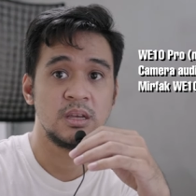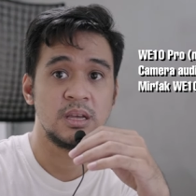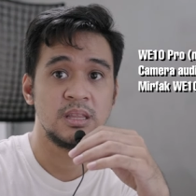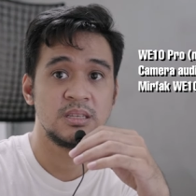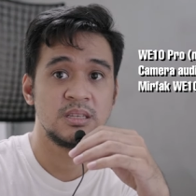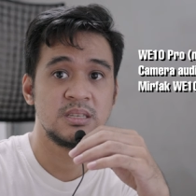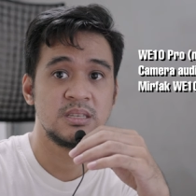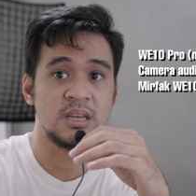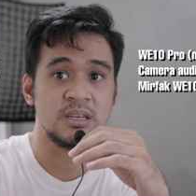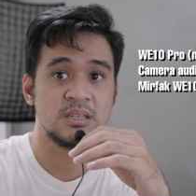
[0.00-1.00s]
And this is
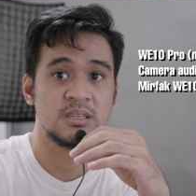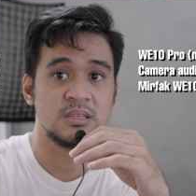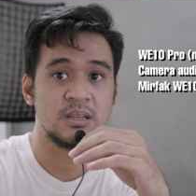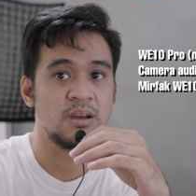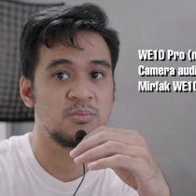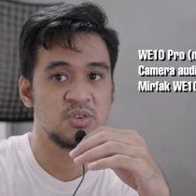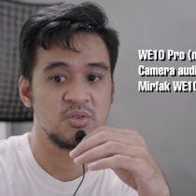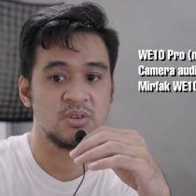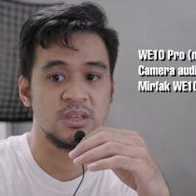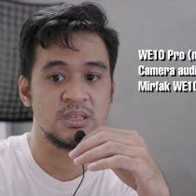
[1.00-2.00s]
6. Now I'm
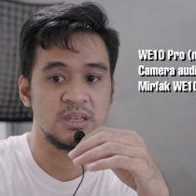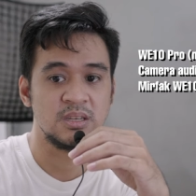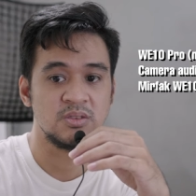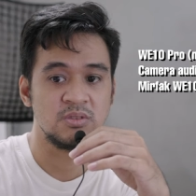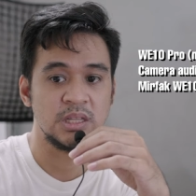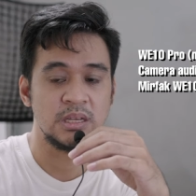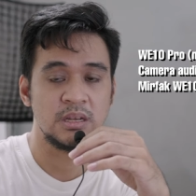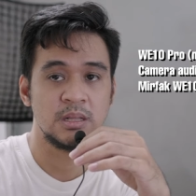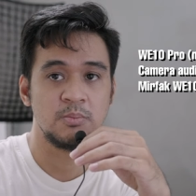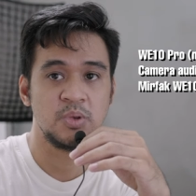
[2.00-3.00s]
sure this is really
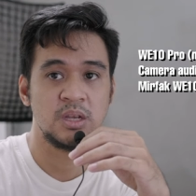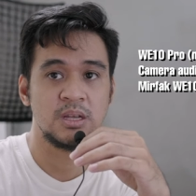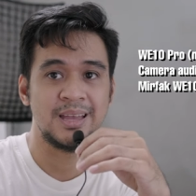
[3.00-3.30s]
clipping,